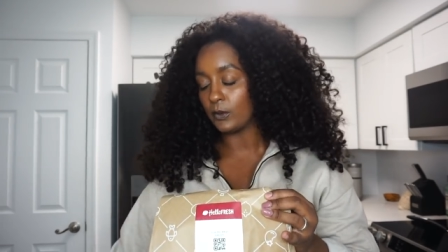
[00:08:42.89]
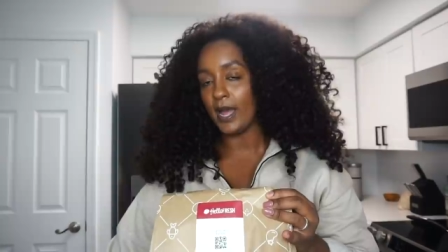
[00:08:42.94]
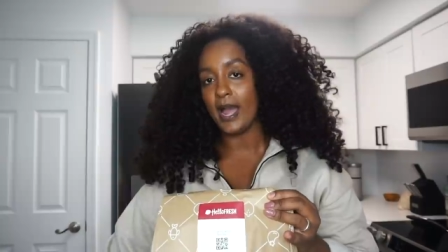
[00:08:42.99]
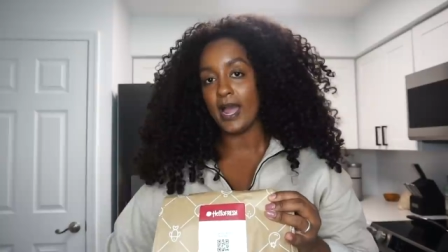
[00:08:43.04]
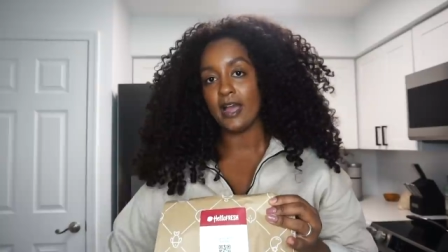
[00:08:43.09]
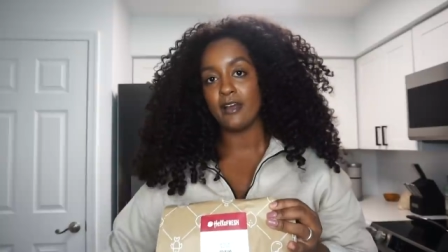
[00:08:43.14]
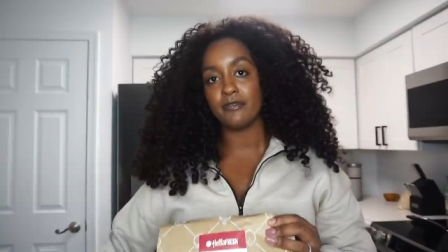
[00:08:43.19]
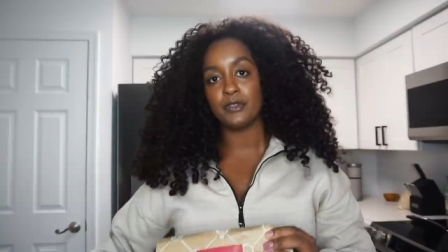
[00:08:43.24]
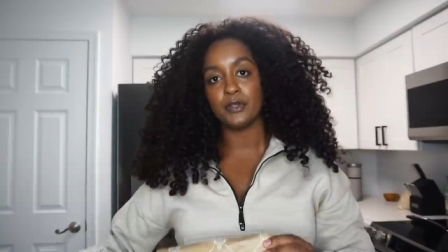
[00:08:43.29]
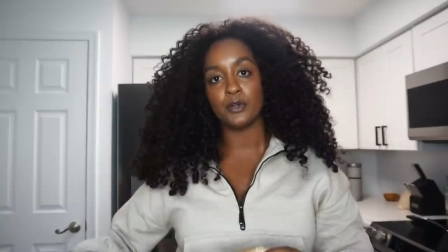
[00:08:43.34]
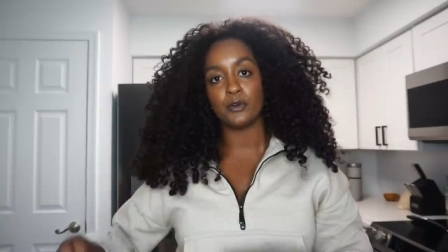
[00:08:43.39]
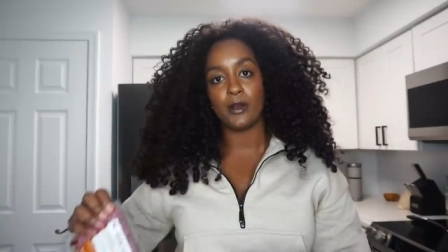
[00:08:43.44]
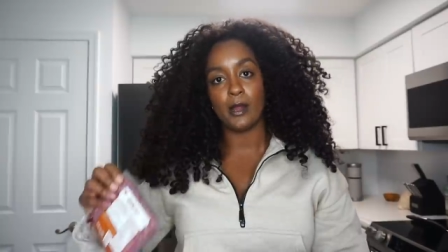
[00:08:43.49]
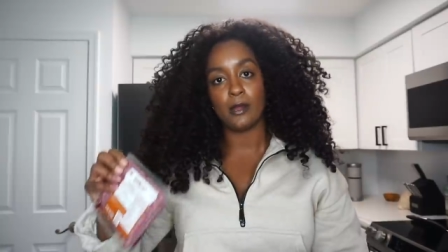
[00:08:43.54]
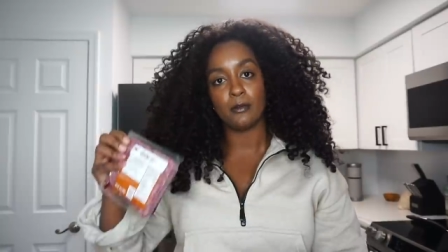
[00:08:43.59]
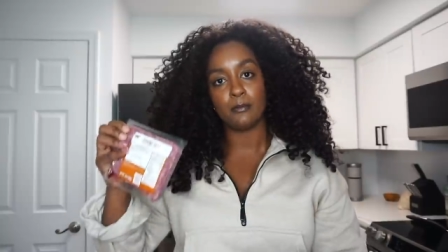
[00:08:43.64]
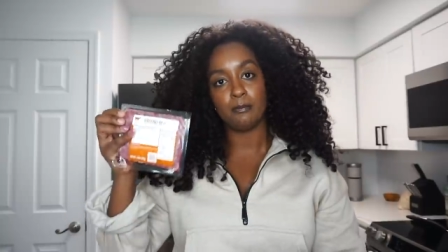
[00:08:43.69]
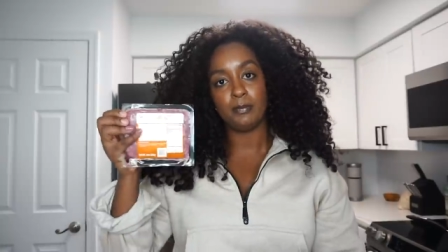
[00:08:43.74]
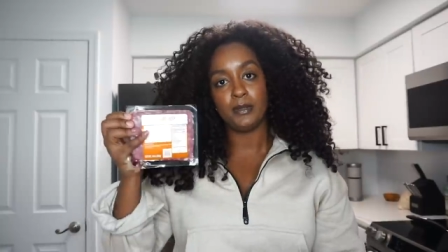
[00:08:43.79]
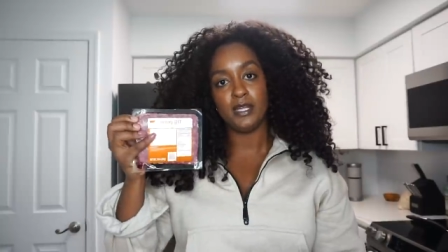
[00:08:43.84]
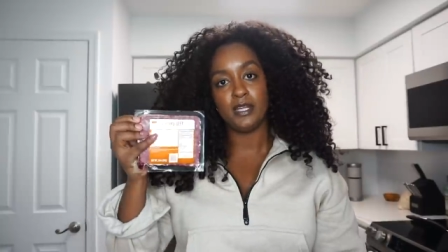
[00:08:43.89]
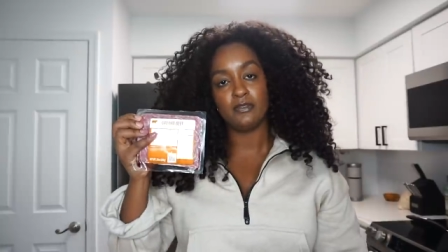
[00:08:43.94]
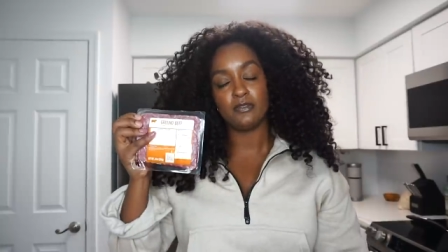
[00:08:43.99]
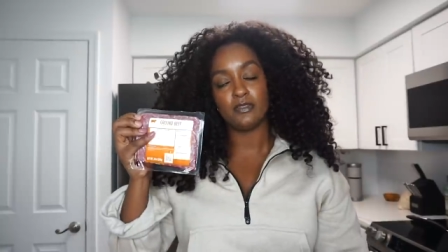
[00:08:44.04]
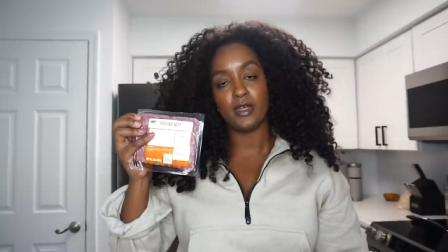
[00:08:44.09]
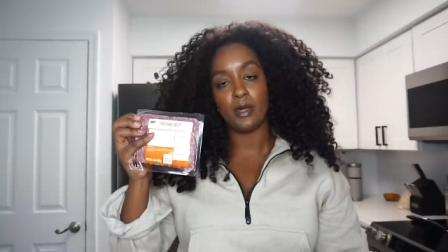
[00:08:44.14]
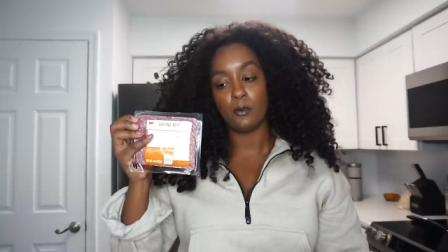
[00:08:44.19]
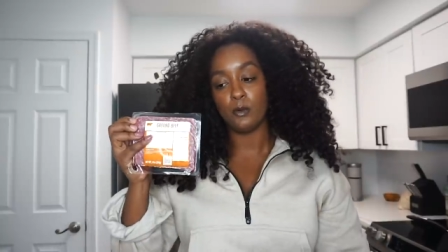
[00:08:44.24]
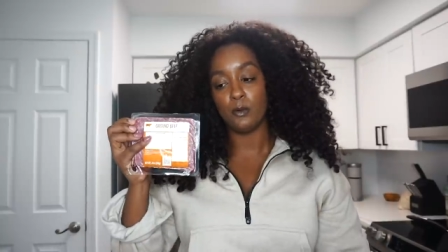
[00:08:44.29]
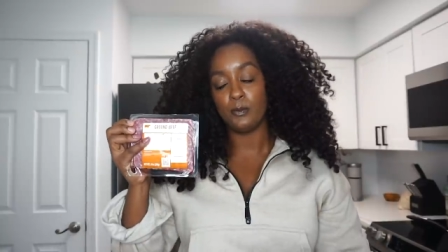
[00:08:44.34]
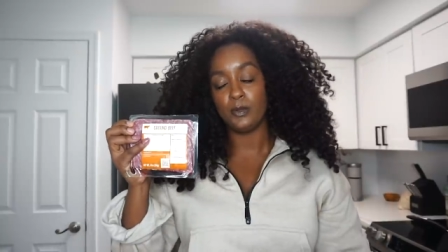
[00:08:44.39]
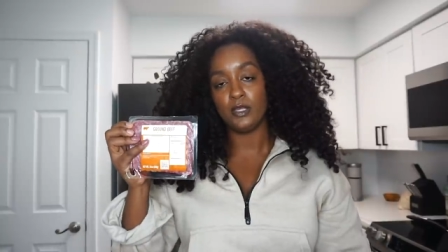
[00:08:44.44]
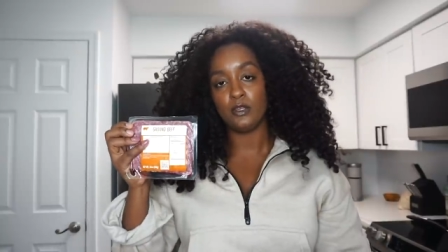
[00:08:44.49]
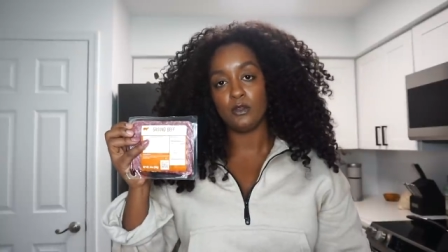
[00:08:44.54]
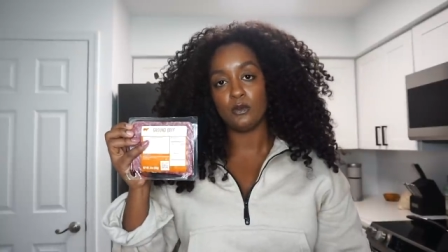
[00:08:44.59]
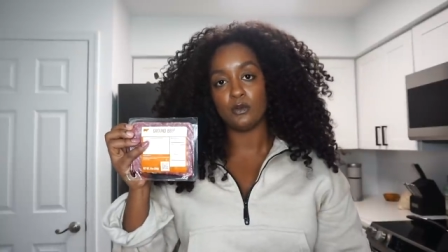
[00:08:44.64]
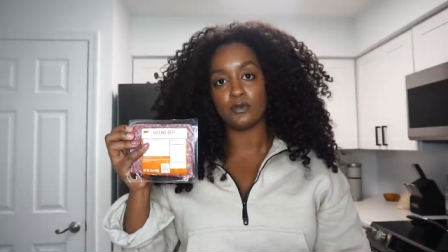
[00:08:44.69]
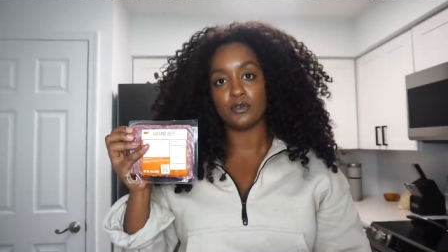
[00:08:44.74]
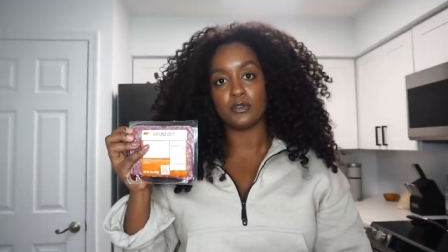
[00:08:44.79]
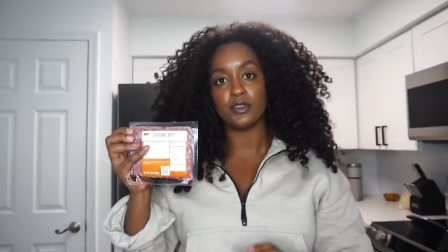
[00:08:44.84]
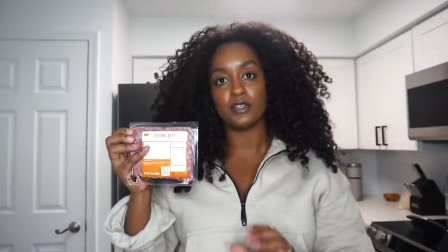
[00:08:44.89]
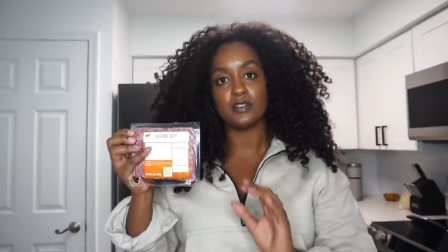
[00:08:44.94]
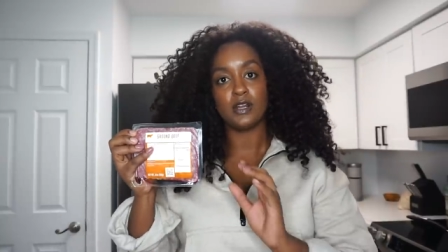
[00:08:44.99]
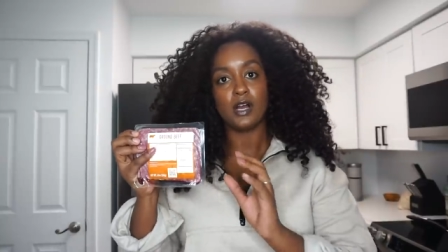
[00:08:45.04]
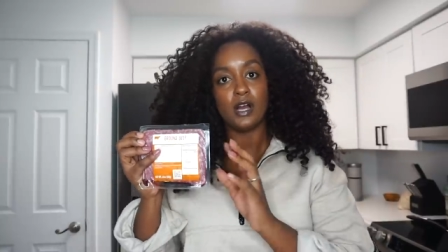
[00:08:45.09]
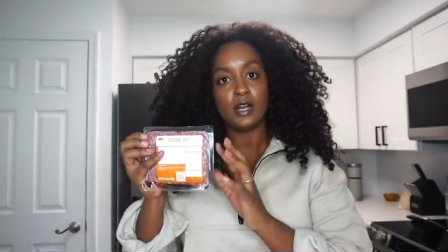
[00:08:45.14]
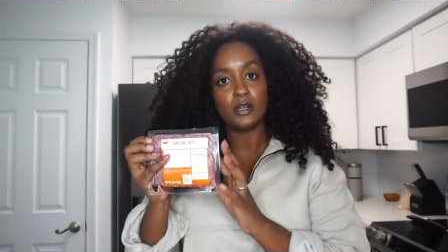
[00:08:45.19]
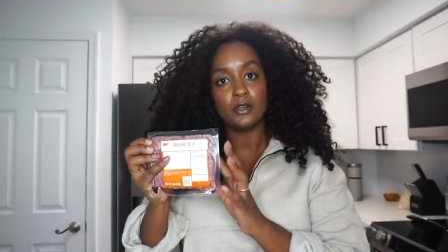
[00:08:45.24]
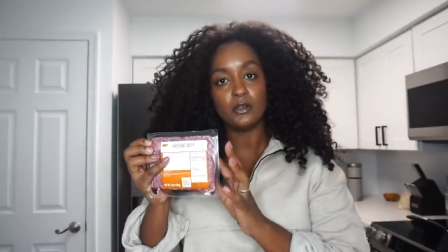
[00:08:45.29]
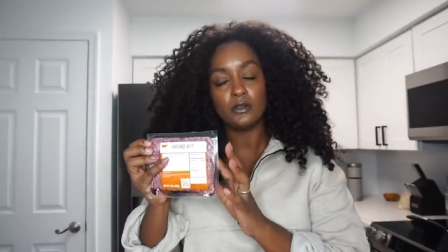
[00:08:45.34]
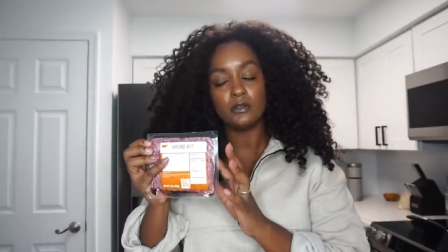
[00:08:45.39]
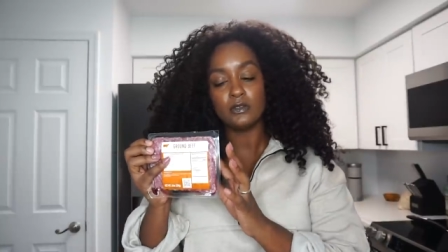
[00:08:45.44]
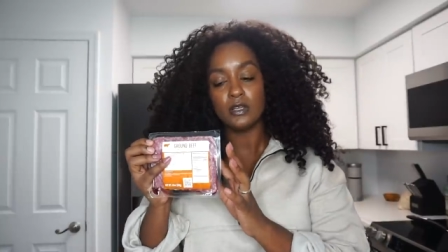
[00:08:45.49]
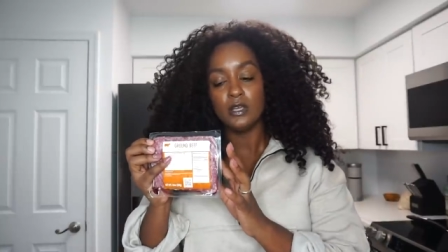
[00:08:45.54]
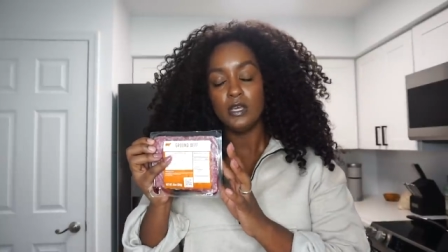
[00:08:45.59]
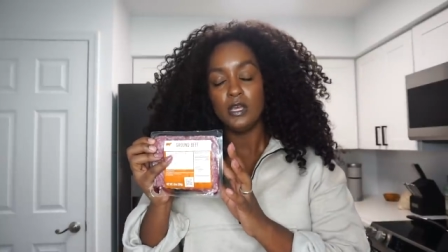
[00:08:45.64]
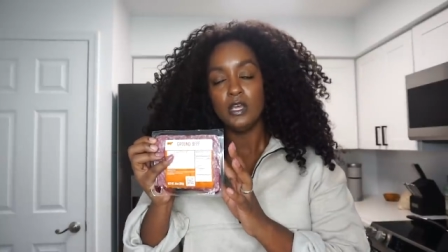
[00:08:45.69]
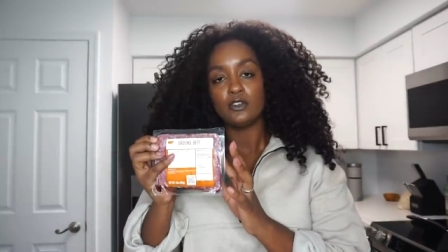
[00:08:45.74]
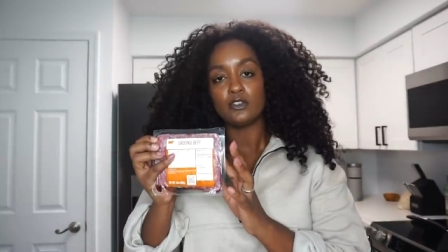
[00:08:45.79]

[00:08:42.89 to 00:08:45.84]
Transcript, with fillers: have the ground beef that will be used for the tacos.